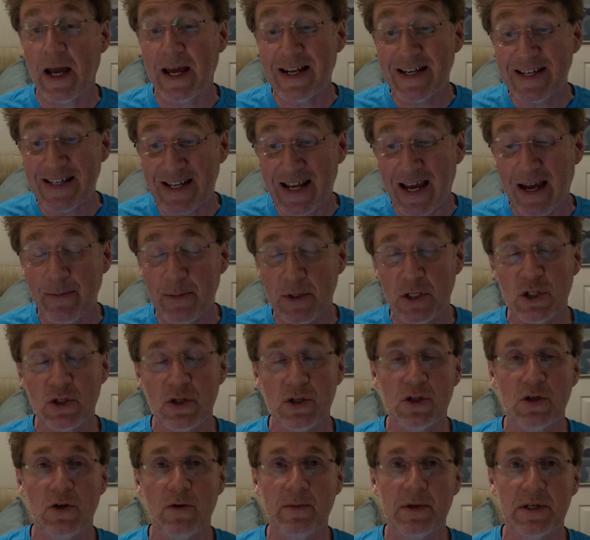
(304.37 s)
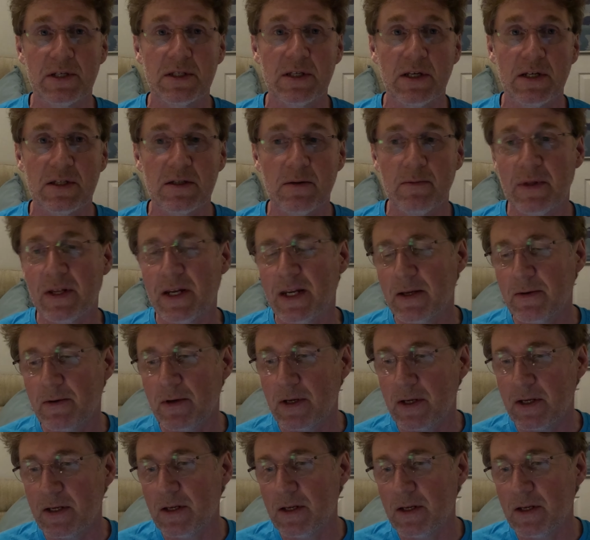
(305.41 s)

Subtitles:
and damage the tubeless system that